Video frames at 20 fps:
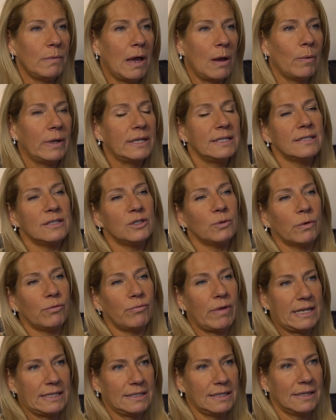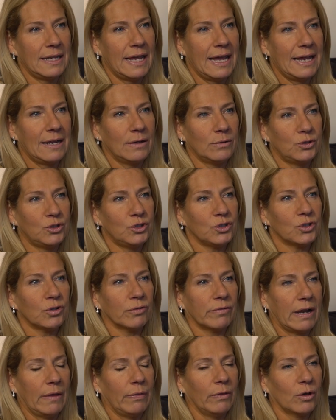I went into a rented house just
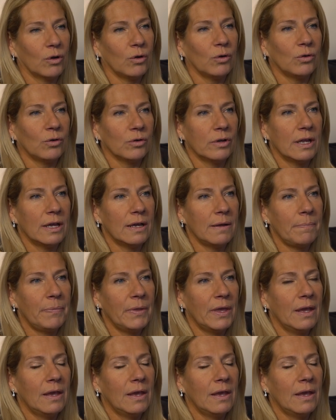around the corner.